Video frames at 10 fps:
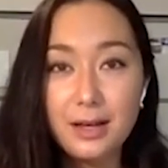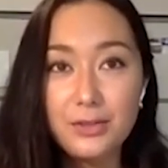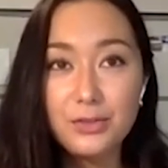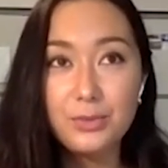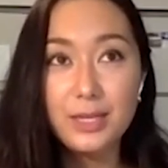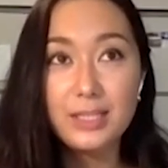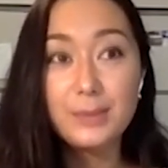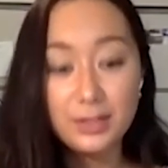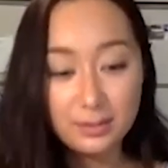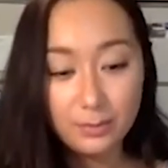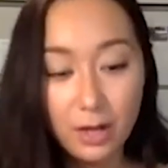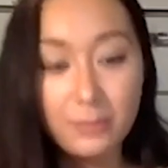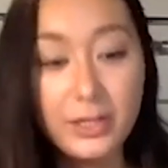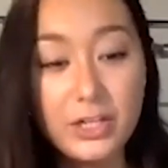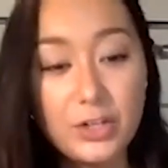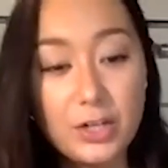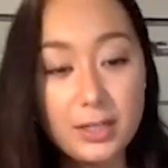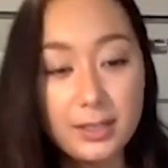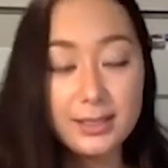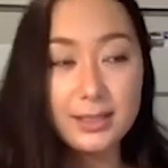you may experience in product manager
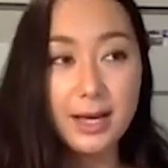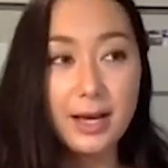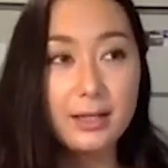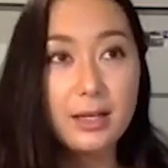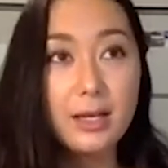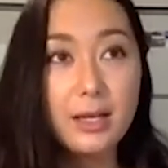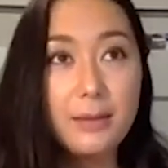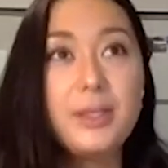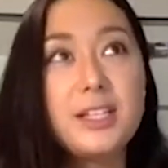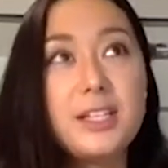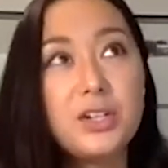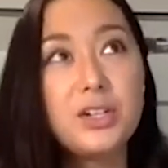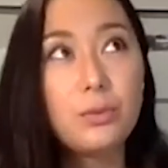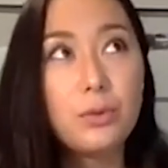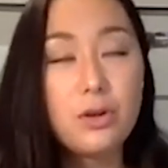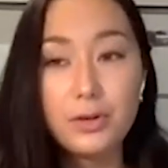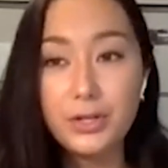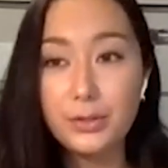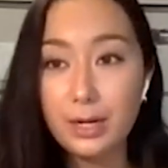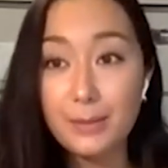is that because you're in a role where
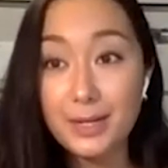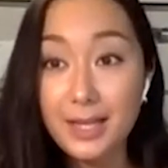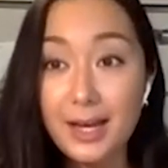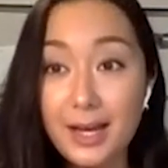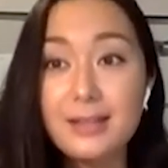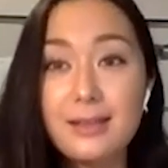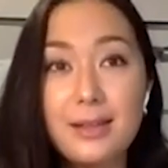you wear many hats,